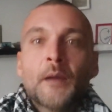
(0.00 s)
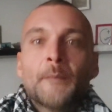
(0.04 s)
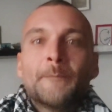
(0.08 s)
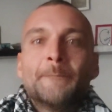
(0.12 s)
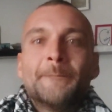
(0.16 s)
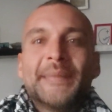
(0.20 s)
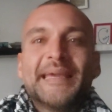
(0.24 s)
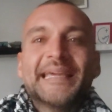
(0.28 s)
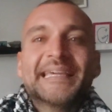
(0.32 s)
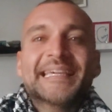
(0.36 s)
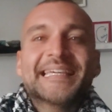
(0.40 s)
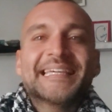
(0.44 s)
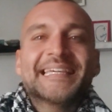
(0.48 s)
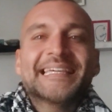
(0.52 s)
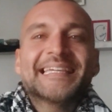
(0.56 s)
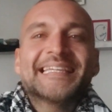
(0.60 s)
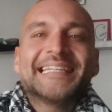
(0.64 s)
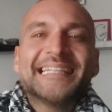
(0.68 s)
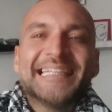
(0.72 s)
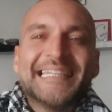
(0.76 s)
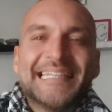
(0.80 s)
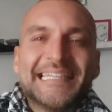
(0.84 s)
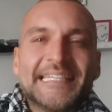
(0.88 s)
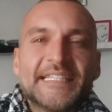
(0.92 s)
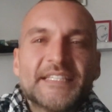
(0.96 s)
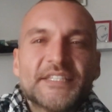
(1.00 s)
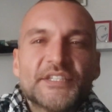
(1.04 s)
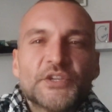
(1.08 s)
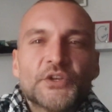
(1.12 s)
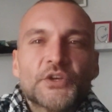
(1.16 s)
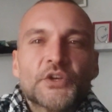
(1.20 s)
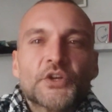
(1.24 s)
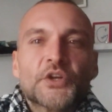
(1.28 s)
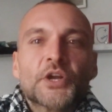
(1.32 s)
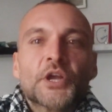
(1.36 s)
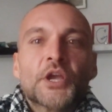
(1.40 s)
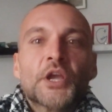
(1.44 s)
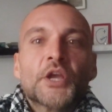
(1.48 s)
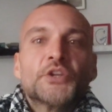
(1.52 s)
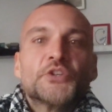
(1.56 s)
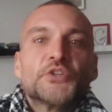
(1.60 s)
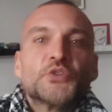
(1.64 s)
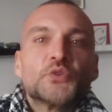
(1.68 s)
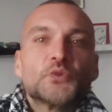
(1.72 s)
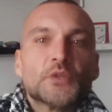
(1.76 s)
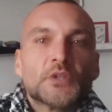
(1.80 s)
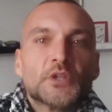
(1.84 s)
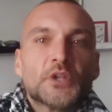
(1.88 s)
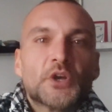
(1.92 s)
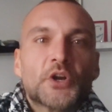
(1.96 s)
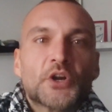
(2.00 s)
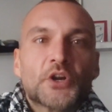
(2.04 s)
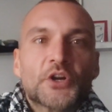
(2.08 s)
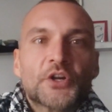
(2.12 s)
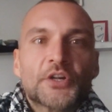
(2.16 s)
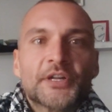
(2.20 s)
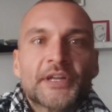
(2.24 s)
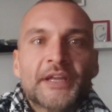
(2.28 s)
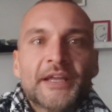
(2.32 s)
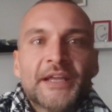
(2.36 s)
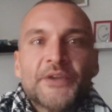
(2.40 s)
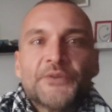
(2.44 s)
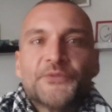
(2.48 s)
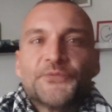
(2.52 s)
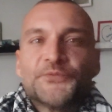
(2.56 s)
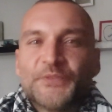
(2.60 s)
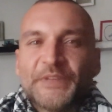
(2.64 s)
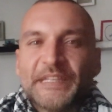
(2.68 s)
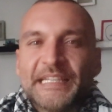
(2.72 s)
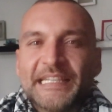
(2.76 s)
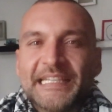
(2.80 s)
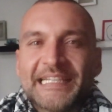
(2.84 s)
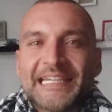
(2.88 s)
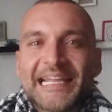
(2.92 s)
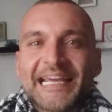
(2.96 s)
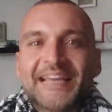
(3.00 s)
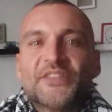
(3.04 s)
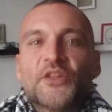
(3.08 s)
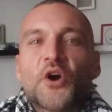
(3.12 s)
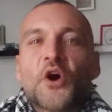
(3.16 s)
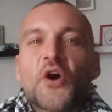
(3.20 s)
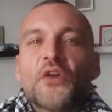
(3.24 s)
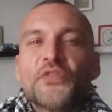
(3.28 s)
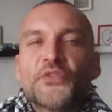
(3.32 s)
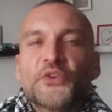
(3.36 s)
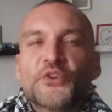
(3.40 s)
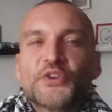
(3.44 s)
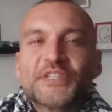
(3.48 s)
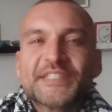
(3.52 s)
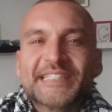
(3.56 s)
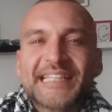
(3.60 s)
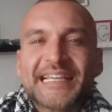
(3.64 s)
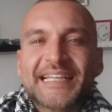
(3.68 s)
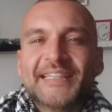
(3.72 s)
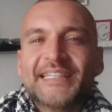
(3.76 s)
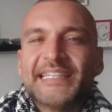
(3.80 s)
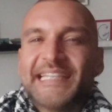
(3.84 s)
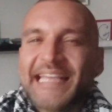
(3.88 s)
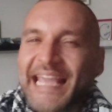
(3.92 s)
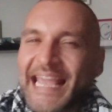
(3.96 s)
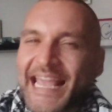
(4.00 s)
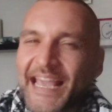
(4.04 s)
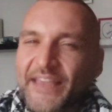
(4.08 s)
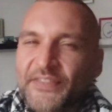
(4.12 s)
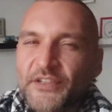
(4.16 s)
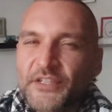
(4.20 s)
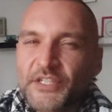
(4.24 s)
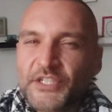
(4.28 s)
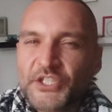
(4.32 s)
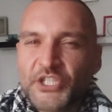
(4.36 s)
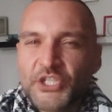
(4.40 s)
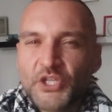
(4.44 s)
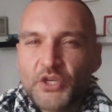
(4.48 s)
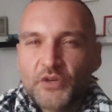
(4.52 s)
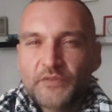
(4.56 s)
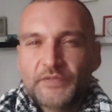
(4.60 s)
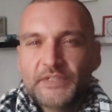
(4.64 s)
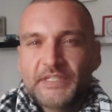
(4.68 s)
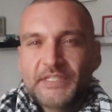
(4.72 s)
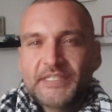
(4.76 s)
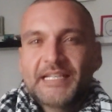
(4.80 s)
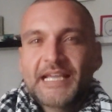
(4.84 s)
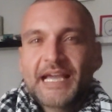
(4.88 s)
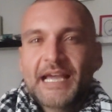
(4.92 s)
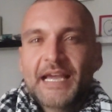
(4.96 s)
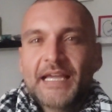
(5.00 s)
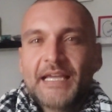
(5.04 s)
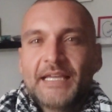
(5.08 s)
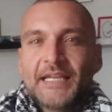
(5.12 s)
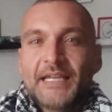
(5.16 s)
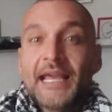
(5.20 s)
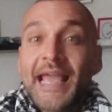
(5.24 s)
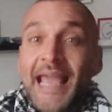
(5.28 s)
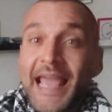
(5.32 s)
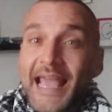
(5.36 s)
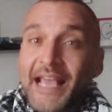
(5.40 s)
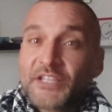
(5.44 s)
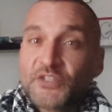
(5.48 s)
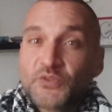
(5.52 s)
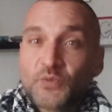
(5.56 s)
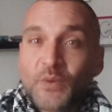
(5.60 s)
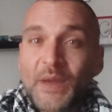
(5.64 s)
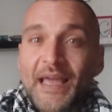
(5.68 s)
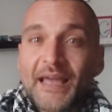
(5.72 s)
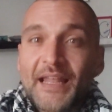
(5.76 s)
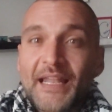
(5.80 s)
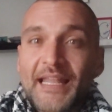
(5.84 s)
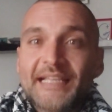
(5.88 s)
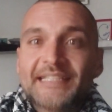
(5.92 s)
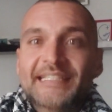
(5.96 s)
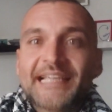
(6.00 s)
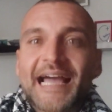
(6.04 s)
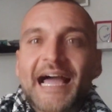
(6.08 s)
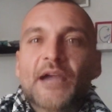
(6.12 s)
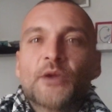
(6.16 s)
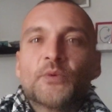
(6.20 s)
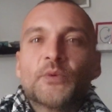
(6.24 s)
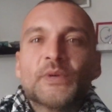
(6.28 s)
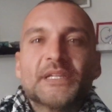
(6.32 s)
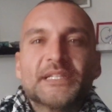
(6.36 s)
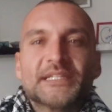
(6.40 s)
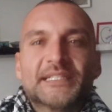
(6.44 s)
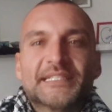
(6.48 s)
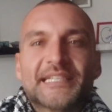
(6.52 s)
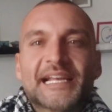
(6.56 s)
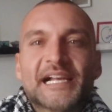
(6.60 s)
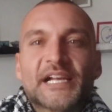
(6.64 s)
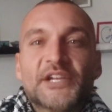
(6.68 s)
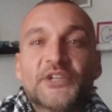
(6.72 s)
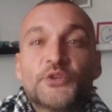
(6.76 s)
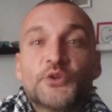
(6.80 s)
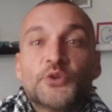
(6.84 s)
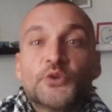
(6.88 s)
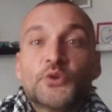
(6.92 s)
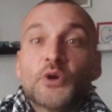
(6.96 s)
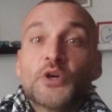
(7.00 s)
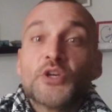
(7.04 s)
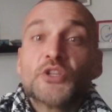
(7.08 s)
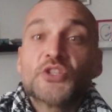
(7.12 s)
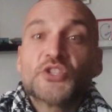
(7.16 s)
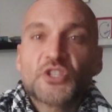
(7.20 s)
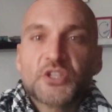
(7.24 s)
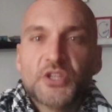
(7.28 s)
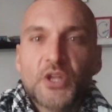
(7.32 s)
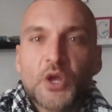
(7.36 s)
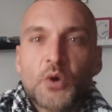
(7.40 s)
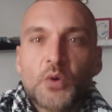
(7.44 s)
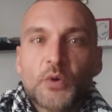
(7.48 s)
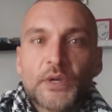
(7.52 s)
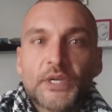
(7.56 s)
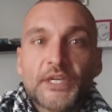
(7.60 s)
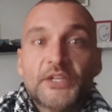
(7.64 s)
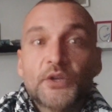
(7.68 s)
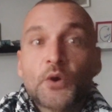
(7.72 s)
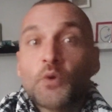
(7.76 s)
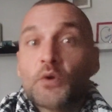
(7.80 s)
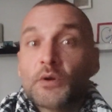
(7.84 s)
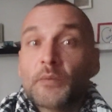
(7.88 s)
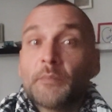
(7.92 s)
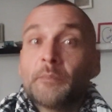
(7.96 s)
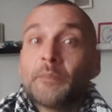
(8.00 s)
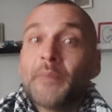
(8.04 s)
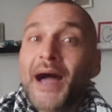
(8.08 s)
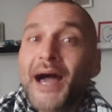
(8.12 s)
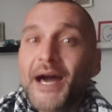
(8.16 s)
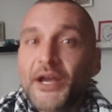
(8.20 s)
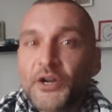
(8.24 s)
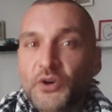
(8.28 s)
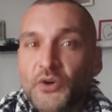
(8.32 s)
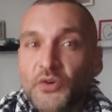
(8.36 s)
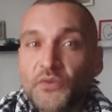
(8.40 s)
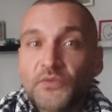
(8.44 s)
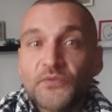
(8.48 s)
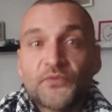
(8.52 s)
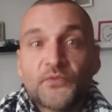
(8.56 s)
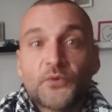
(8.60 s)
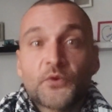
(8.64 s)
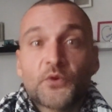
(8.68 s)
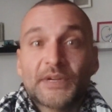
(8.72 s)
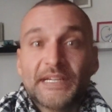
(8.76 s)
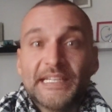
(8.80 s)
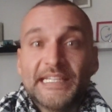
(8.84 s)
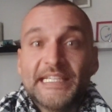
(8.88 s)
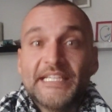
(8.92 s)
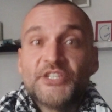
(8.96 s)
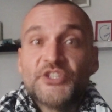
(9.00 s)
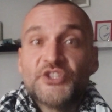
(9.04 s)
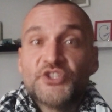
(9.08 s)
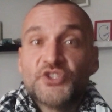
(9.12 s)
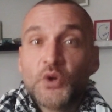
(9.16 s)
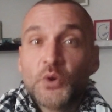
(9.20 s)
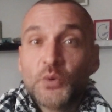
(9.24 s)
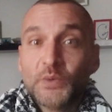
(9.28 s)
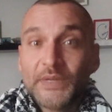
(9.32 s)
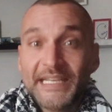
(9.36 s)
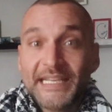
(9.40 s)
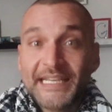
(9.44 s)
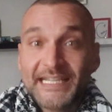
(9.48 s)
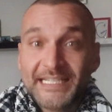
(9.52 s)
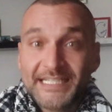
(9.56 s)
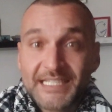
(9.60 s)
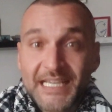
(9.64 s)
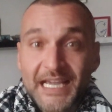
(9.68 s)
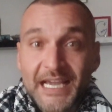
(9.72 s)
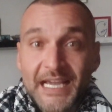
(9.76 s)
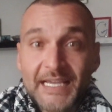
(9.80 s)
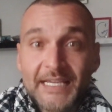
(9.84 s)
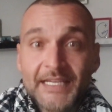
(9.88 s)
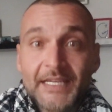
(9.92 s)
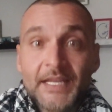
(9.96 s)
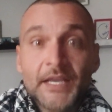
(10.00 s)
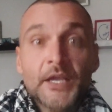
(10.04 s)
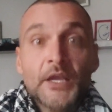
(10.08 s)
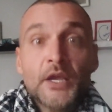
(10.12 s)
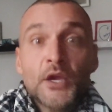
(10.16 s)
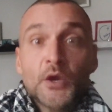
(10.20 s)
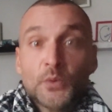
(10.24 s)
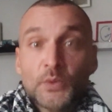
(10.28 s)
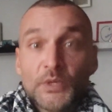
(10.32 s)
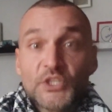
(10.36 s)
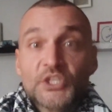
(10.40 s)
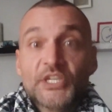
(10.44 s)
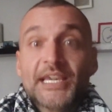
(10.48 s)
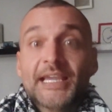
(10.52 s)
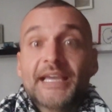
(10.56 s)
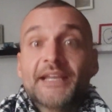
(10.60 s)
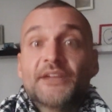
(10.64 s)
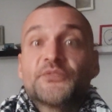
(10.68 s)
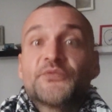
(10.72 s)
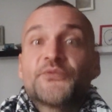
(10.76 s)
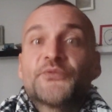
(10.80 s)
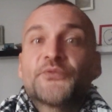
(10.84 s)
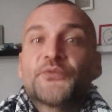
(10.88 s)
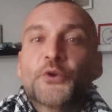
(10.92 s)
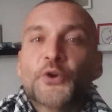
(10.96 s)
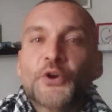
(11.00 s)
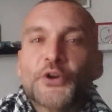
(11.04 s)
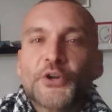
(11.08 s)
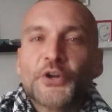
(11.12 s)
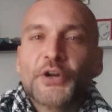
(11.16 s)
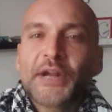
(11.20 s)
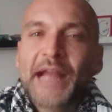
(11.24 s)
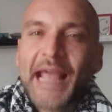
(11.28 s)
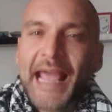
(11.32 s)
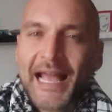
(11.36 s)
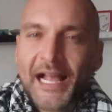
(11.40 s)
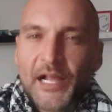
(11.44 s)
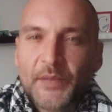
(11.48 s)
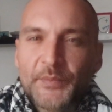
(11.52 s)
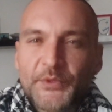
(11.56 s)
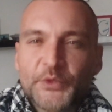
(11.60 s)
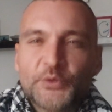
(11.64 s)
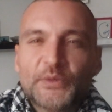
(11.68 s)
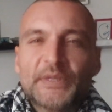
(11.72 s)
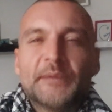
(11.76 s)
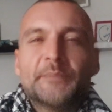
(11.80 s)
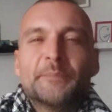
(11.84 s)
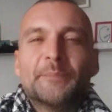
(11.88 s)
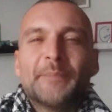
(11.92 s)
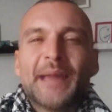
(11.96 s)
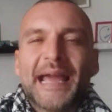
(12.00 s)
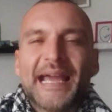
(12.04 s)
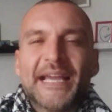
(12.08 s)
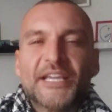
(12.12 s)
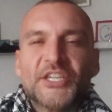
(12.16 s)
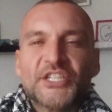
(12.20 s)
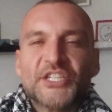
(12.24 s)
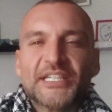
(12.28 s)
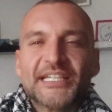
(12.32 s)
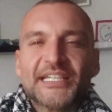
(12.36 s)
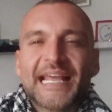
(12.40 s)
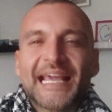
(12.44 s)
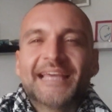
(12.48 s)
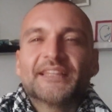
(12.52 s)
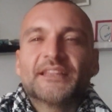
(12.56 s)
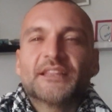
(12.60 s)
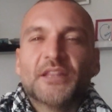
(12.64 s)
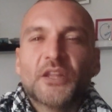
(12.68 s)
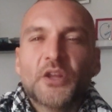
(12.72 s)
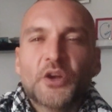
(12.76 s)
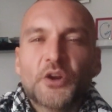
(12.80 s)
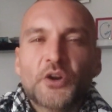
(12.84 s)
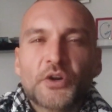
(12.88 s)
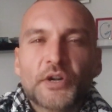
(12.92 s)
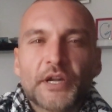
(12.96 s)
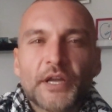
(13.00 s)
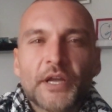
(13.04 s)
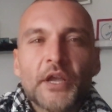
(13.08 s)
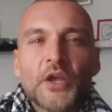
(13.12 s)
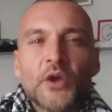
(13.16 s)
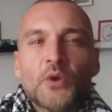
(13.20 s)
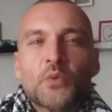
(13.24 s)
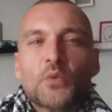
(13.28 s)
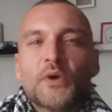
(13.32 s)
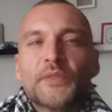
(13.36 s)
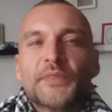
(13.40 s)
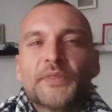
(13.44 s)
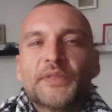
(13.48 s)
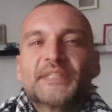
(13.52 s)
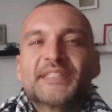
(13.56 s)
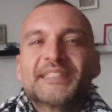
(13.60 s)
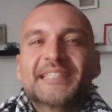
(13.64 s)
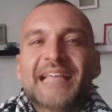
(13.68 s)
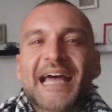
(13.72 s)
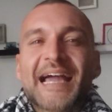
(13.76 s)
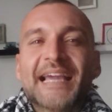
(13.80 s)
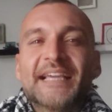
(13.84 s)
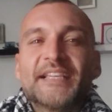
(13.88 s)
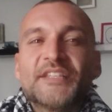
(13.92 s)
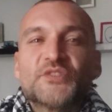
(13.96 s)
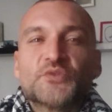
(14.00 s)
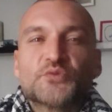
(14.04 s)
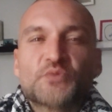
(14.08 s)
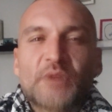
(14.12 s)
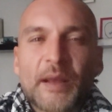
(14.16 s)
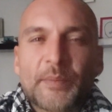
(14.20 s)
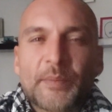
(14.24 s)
making it easier to learn, feel, and understand the energy of the sign, as well as I will tell you a slogan or a motto for each zodiac sign, which can further help you imagine and learn what the signs